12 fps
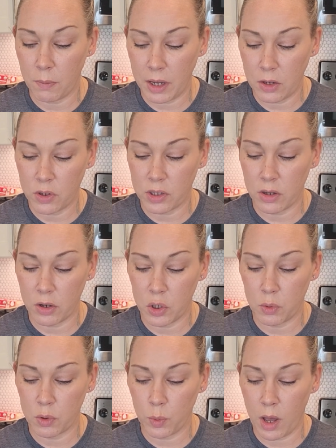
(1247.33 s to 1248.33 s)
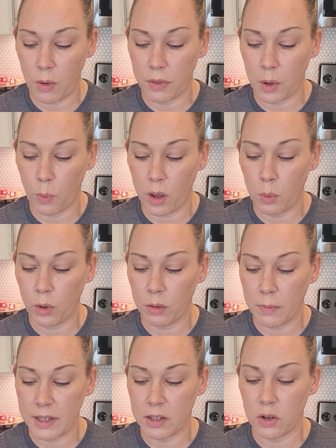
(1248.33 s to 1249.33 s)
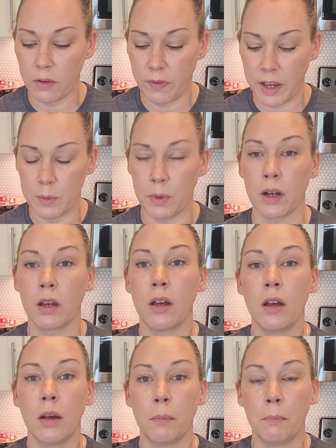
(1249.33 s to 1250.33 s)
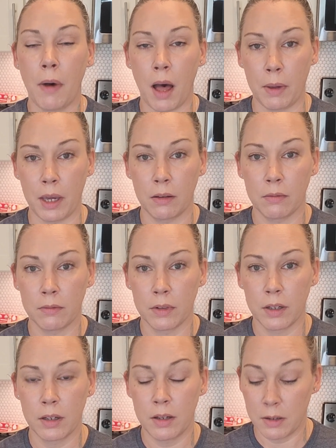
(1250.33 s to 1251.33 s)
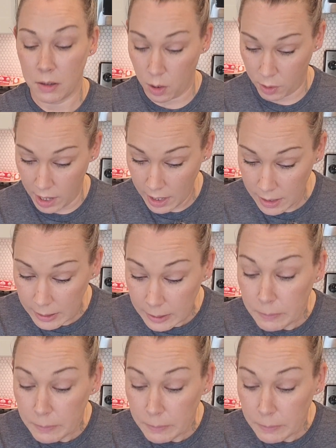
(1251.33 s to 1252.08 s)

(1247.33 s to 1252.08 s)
Beatrice, know she was well with a one-word message on Facebook, Mommy. Okay.